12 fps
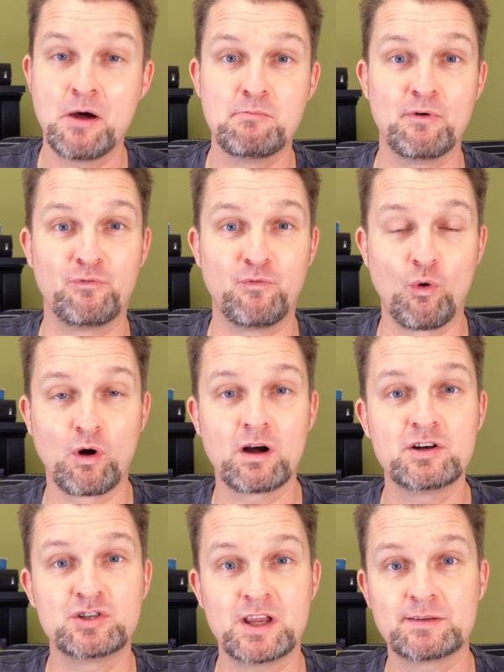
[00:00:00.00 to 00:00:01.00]

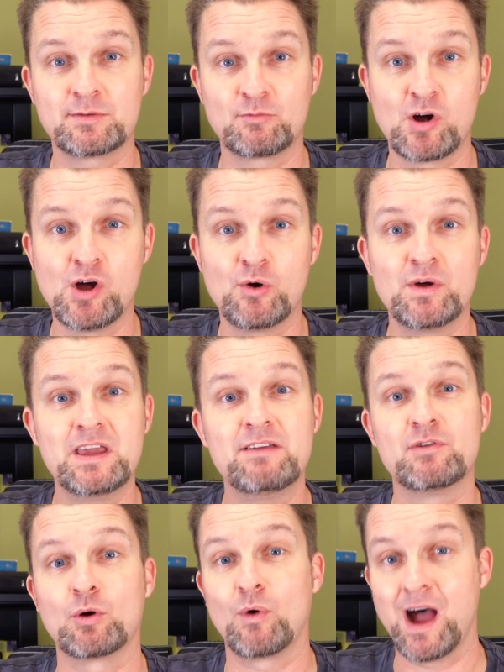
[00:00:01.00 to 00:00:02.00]
before James Monroe
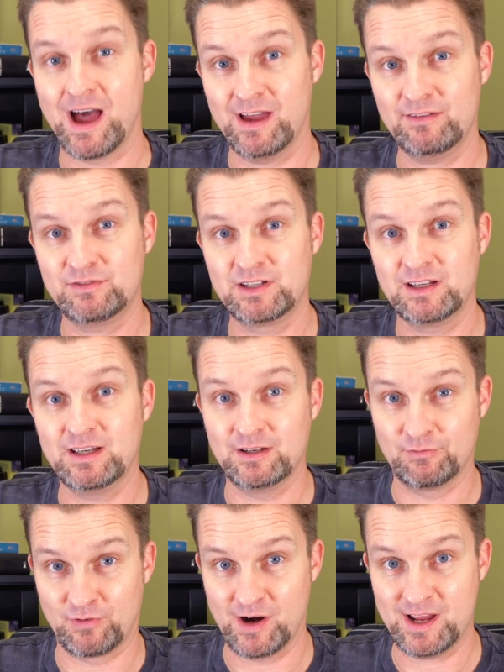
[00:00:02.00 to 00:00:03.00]
even arrived in
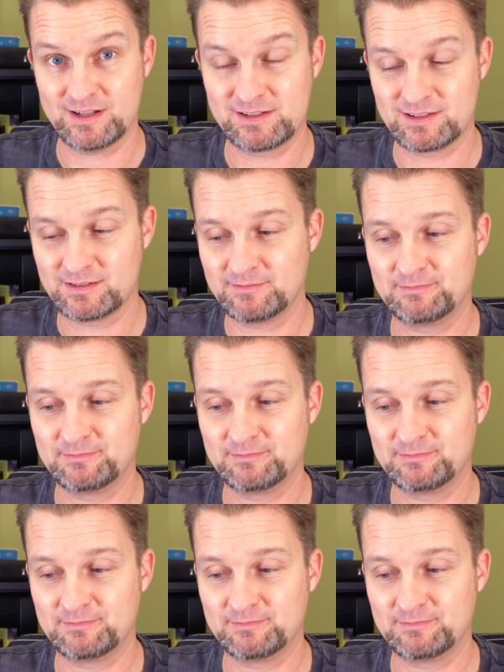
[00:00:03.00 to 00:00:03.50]
France.